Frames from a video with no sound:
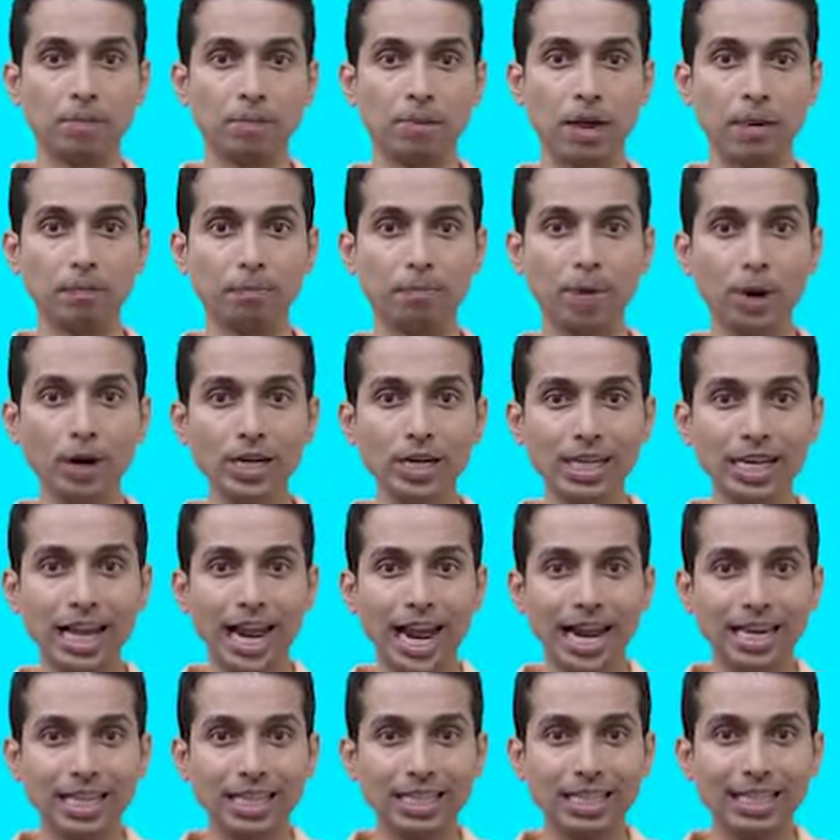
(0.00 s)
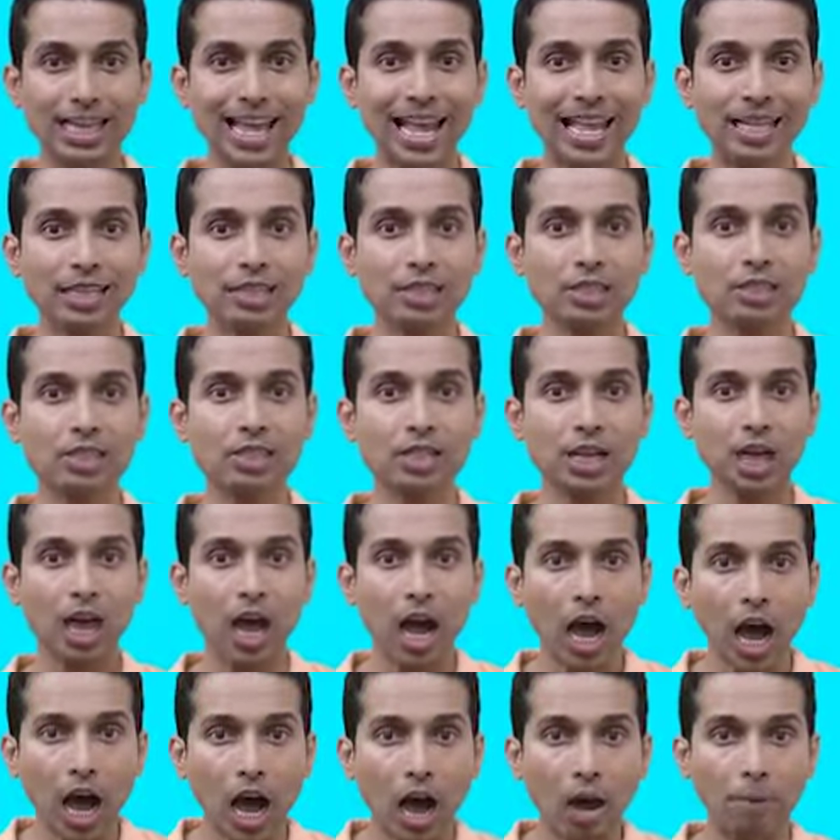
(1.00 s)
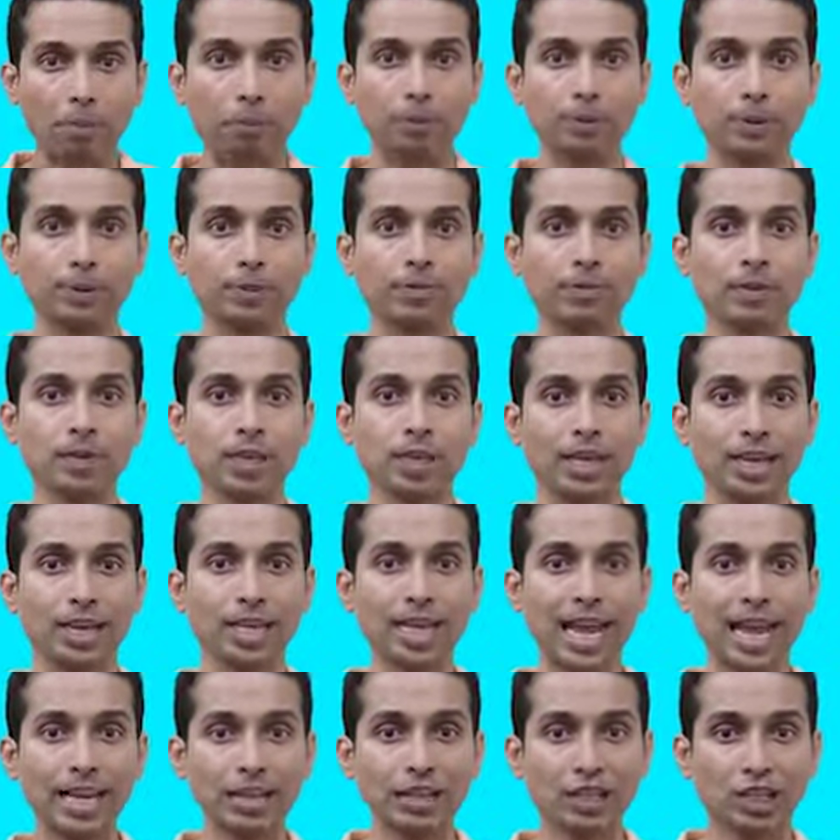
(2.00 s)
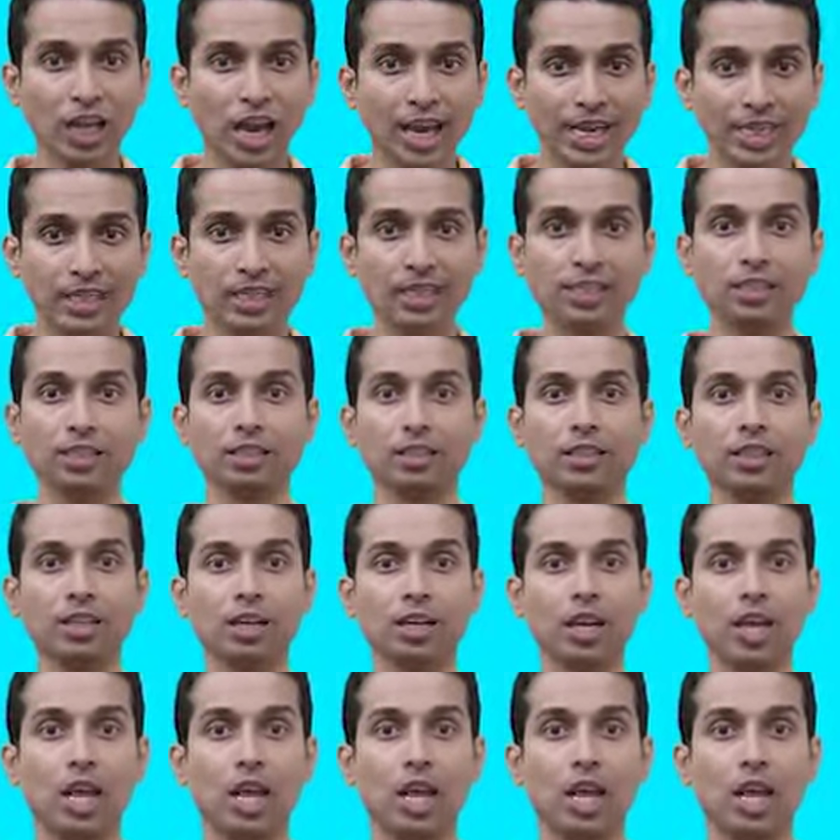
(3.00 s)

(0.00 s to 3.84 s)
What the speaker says: My body had tensed up in anxiety.